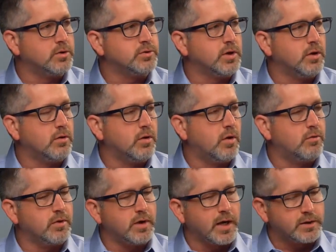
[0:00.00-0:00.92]
So
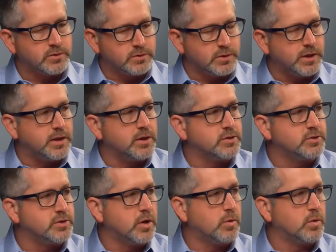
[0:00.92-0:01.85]
over the next year or
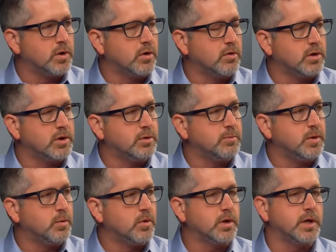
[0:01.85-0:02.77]
so, we're going to
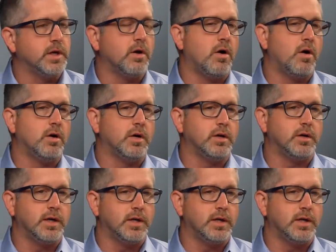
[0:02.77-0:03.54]
be working on